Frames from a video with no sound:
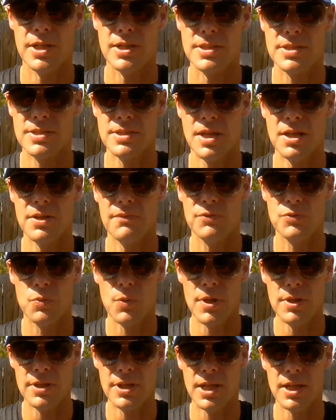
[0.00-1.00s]
instead of
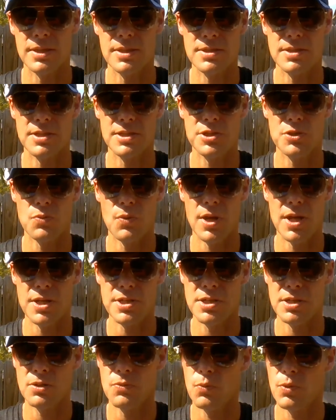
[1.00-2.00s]
dwelling on the
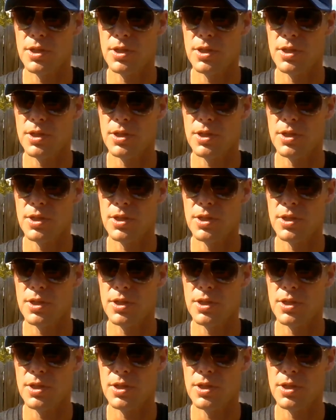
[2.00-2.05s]
situation,